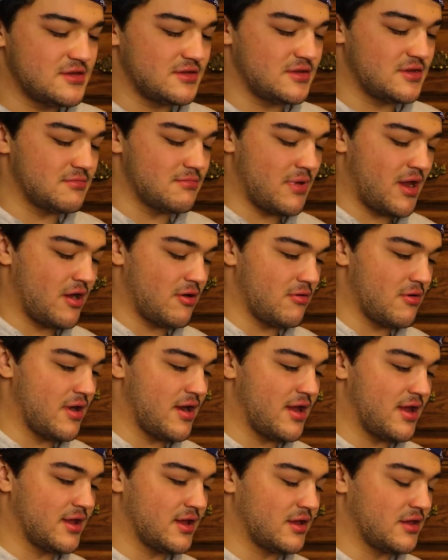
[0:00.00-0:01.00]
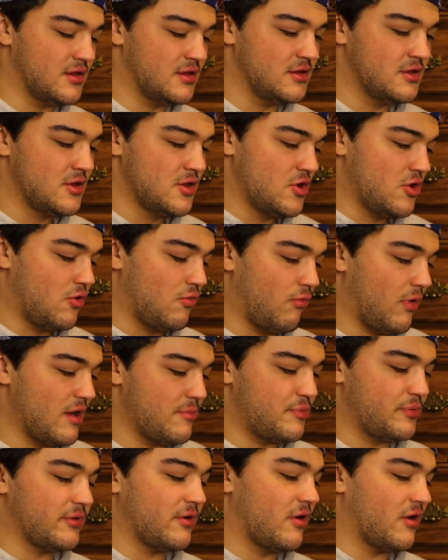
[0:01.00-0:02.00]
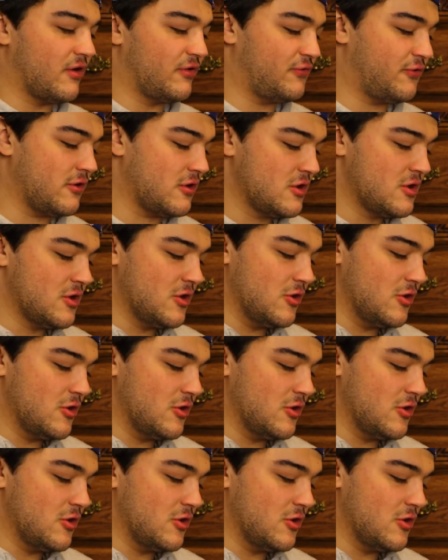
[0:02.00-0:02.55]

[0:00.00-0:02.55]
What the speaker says: Get my rag, wipe it off.